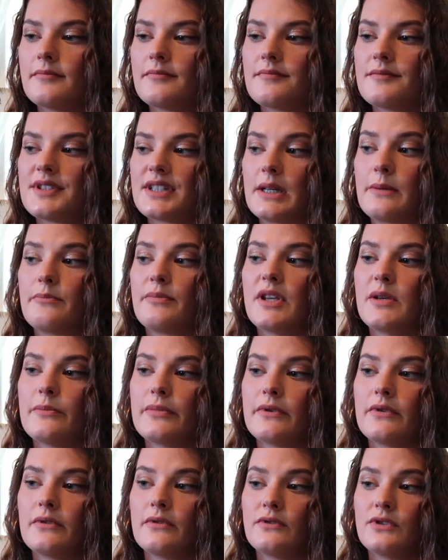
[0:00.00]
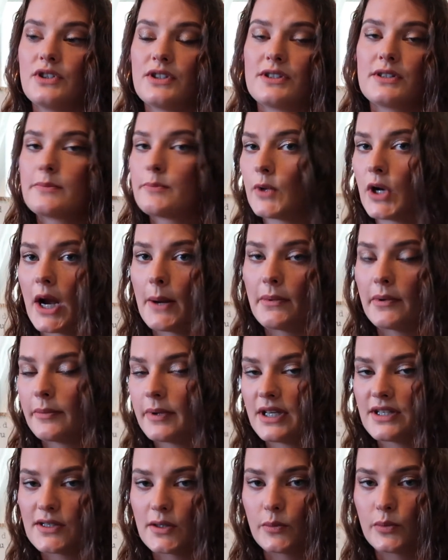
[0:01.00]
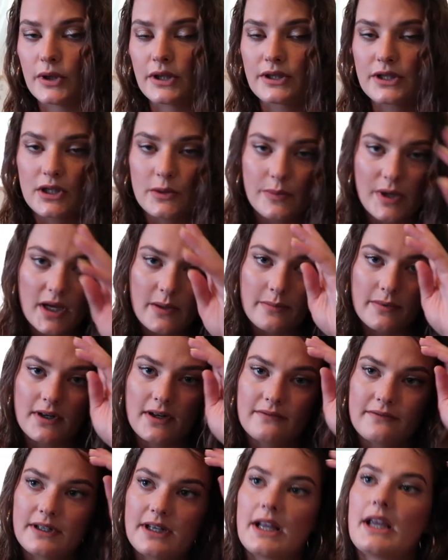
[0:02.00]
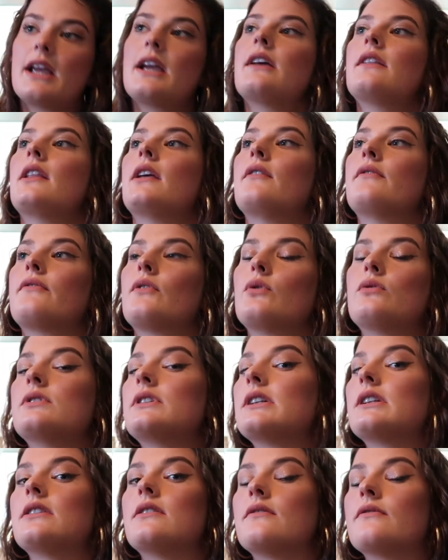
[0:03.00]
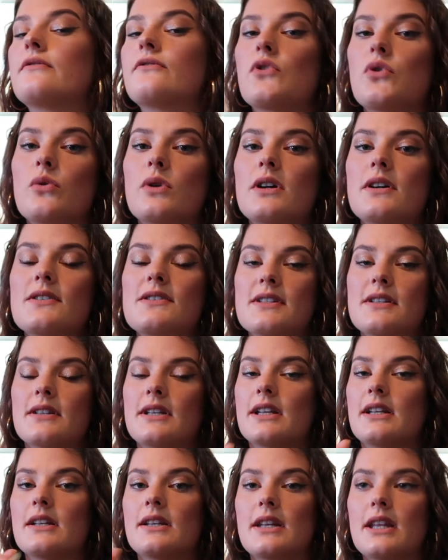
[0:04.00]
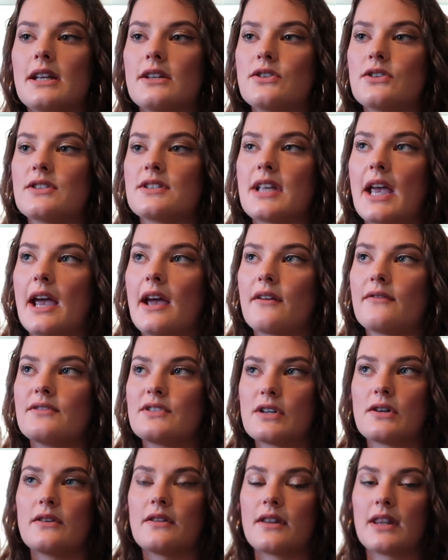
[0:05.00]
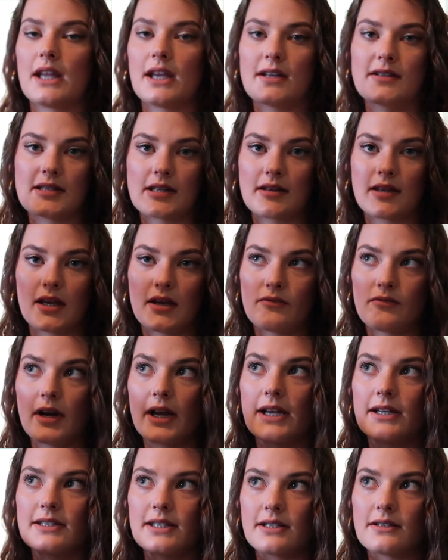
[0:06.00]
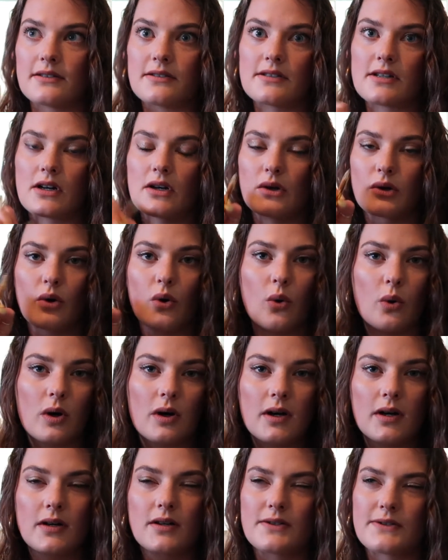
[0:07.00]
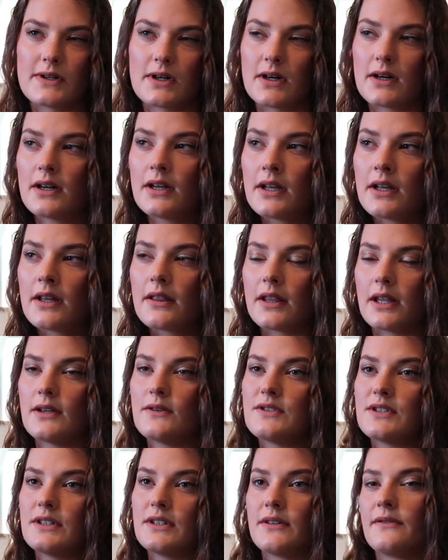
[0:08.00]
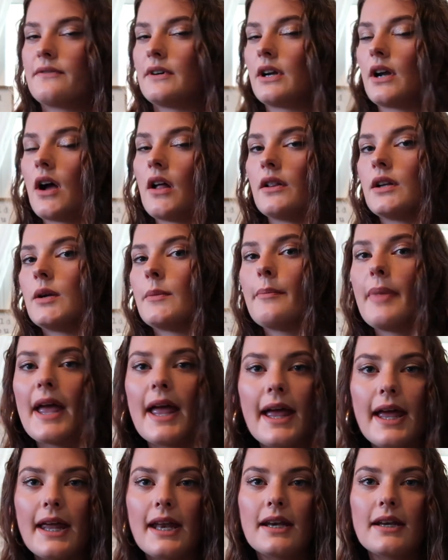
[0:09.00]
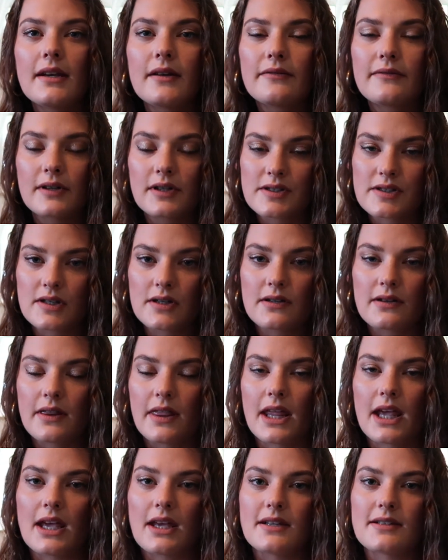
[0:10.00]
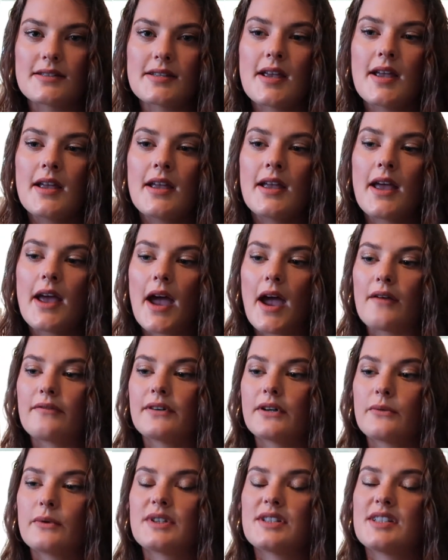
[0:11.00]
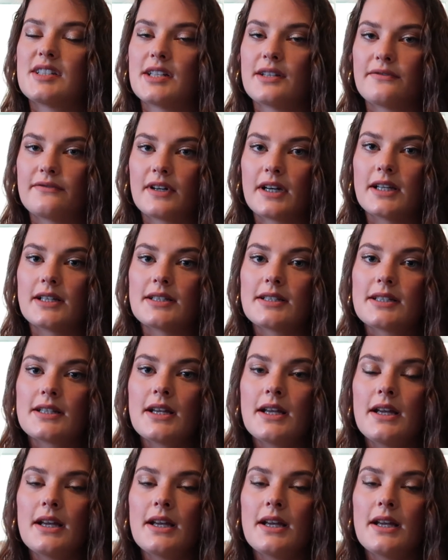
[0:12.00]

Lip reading: Some people just grab a piece of printer paper every day and they fold it in 4s, and then they just have certain things that they write in certain corners, or they use a different color pen for certain things. Everyone's different.